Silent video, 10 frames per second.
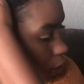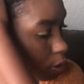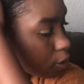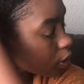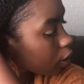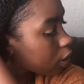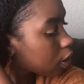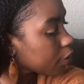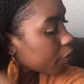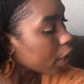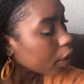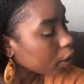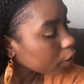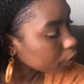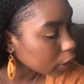of solidify
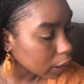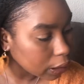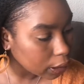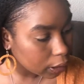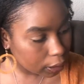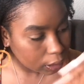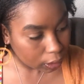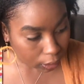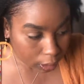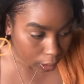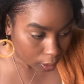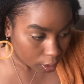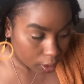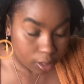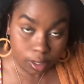everything.
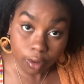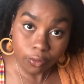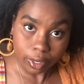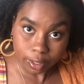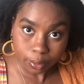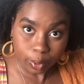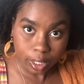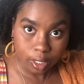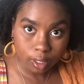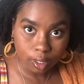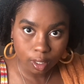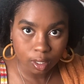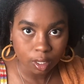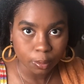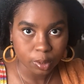It's still very wet.
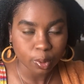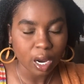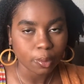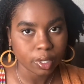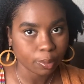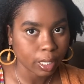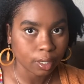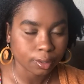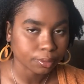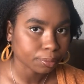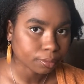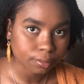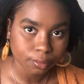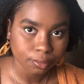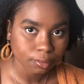It's probably about
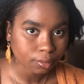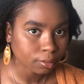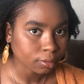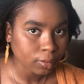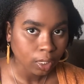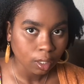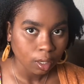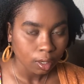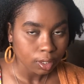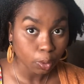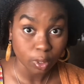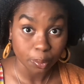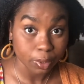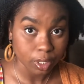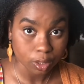
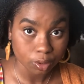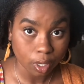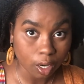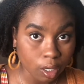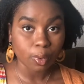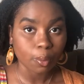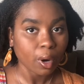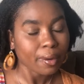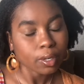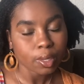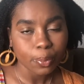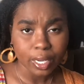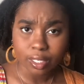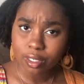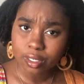20% dry. I'm probably gonna
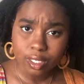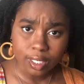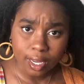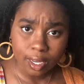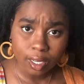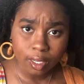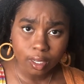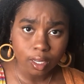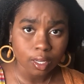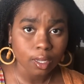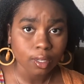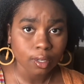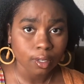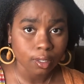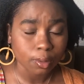band it tonight, and
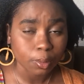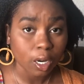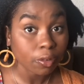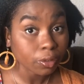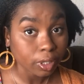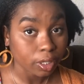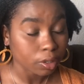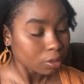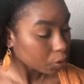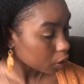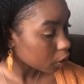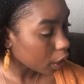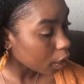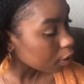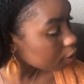hopefully it'll stretch
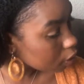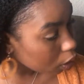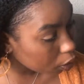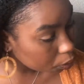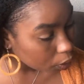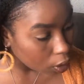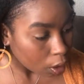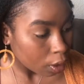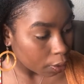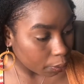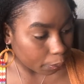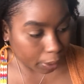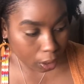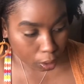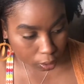out some,
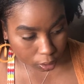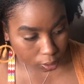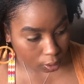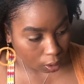but